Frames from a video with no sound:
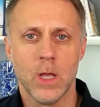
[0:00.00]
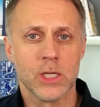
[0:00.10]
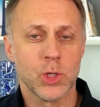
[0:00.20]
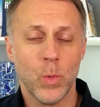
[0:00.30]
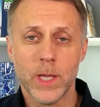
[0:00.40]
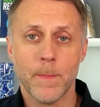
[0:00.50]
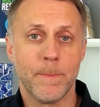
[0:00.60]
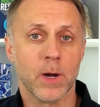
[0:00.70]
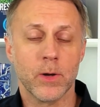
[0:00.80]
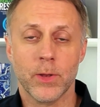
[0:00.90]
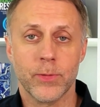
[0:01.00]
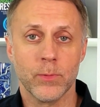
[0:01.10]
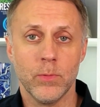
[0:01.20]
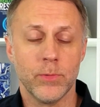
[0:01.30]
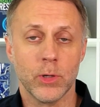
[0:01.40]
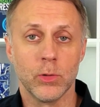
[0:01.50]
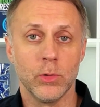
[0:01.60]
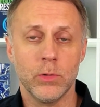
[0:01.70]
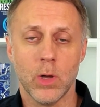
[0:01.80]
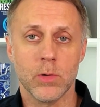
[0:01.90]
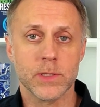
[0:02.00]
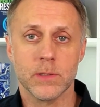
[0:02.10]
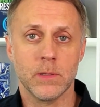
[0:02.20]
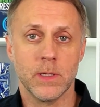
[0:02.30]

So we can burn through the glucose in,